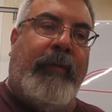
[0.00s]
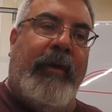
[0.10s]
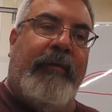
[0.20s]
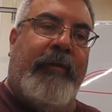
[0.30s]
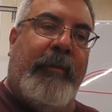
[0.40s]

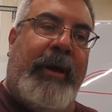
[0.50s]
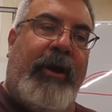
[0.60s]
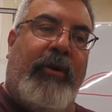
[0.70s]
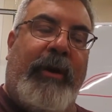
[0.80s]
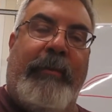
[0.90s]
from
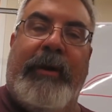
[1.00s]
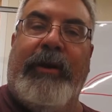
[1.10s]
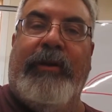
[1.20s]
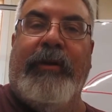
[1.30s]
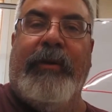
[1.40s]
here what I'm
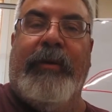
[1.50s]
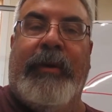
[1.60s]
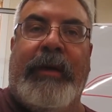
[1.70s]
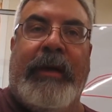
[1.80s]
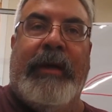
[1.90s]
going to
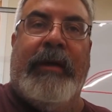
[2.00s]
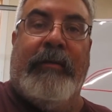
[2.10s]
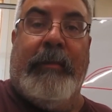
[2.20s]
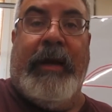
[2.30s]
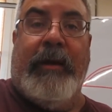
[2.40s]
do
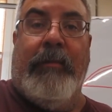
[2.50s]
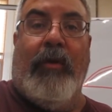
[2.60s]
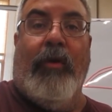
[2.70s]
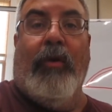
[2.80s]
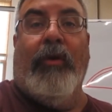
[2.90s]
is make a
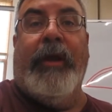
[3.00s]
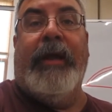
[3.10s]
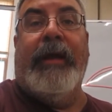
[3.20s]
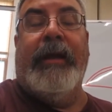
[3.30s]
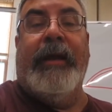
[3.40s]
mold,
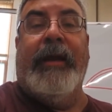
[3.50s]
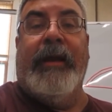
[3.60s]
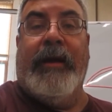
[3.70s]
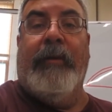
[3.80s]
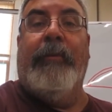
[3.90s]
and then in
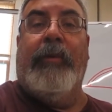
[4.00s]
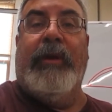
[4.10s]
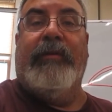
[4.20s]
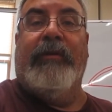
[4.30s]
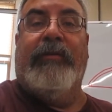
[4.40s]
a couple
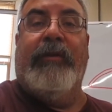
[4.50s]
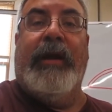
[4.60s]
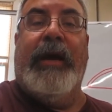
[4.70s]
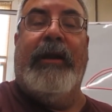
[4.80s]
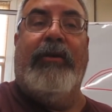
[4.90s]
weeks I'll show
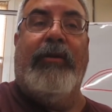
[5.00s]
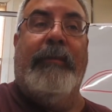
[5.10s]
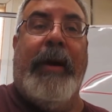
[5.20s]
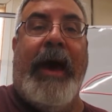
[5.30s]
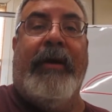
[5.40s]
you how to do
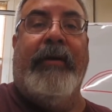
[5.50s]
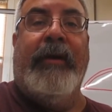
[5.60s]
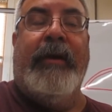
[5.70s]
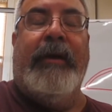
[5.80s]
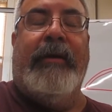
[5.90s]
the pattern.
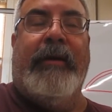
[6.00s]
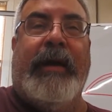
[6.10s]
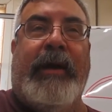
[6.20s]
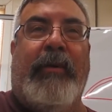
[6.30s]
Okay,